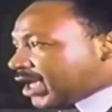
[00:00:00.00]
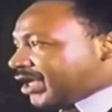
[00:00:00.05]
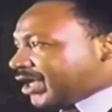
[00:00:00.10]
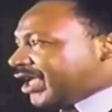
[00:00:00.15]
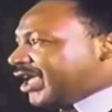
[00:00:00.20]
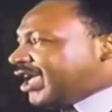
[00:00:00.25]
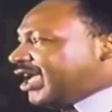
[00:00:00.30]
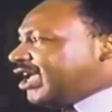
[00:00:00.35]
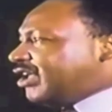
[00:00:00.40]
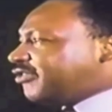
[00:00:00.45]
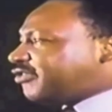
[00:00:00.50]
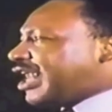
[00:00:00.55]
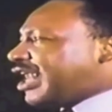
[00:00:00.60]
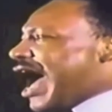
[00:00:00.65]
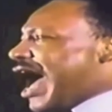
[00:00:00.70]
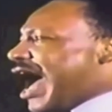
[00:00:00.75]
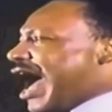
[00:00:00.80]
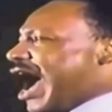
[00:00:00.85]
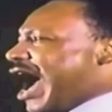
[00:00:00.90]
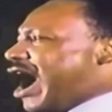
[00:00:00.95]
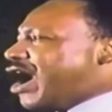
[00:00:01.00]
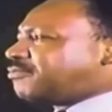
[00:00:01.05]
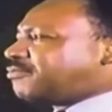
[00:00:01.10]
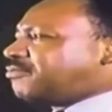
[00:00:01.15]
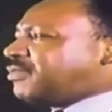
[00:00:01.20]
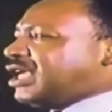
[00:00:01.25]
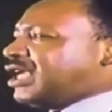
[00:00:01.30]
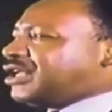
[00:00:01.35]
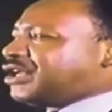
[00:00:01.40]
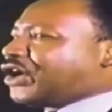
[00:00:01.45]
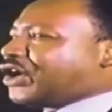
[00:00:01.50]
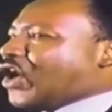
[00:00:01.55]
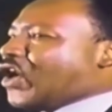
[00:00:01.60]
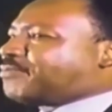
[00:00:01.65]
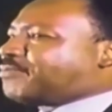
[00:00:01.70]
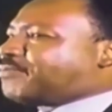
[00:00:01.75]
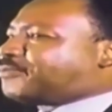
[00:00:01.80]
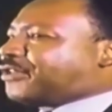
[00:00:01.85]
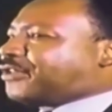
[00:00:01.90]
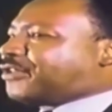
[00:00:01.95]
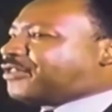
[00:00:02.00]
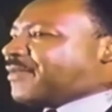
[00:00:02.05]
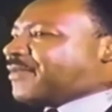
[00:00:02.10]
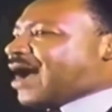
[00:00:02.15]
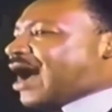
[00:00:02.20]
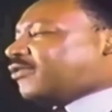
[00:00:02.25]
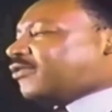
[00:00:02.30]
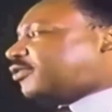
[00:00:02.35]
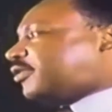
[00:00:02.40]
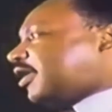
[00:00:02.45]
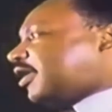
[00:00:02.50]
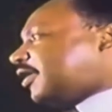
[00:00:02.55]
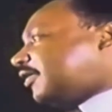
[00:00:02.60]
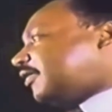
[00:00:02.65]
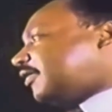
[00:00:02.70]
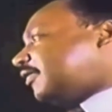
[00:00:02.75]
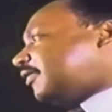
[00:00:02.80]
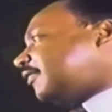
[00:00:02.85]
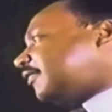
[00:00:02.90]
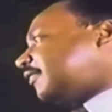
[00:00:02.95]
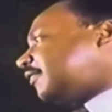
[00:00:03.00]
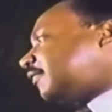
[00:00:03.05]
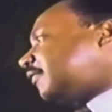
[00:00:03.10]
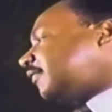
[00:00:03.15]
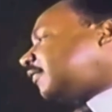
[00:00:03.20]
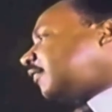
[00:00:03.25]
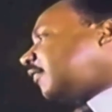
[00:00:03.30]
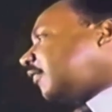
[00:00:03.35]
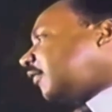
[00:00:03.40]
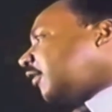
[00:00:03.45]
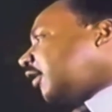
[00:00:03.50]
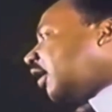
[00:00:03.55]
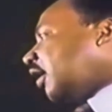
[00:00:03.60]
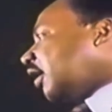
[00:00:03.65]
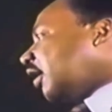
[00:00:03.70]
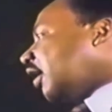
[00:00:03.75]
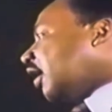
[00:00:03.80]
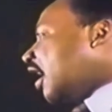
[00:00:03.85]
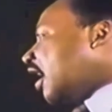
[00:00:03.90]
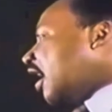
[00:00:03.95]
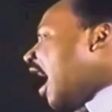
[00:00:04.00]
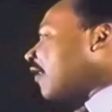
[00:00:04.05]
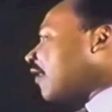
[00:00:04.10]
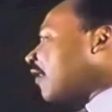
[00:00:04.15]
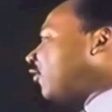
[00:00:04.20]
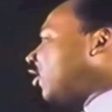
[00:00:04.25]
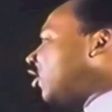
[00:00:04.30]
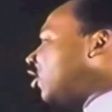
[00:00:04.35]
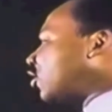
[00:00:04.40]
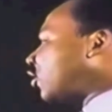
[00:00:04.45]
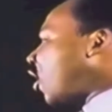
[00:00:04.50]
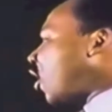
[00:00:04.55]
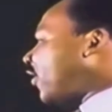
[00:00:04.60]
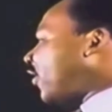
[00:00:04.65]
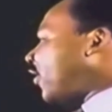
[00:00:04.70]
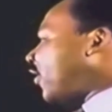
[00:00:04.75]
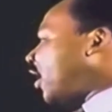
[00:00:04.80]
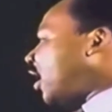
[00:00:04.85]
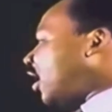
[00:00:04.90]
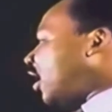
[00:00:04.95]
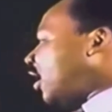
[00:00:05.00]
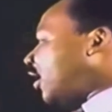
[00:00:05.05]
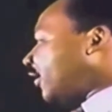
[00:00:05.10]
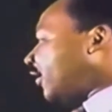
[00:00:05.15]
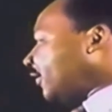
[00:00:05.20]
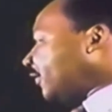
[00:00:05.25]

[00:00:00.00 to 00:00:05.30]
And He's allowed me to go up to the mountain. And I've looked over